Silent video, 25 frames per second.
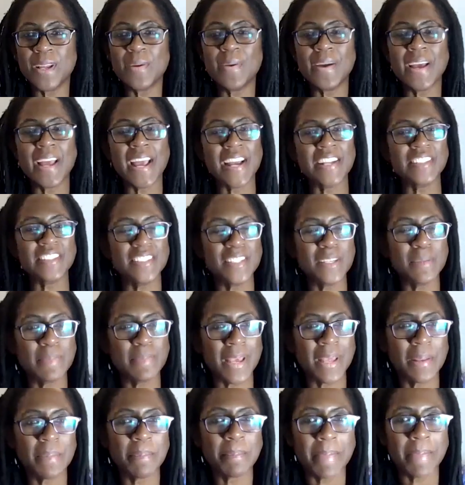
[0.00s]
no, I actually
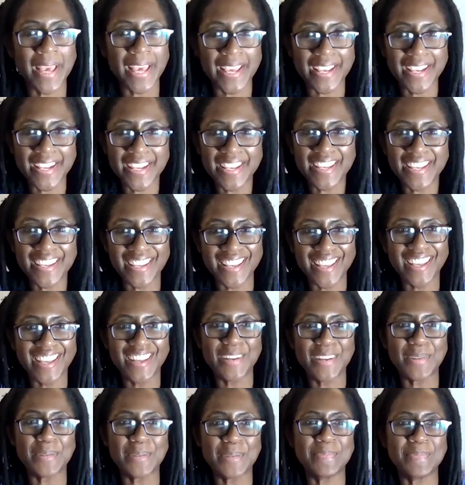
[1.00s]
met Meg.
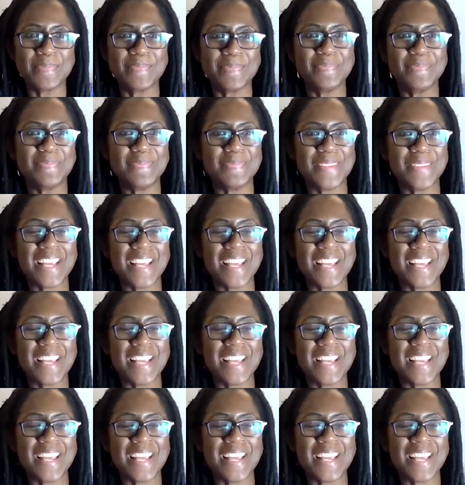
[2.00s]
Um,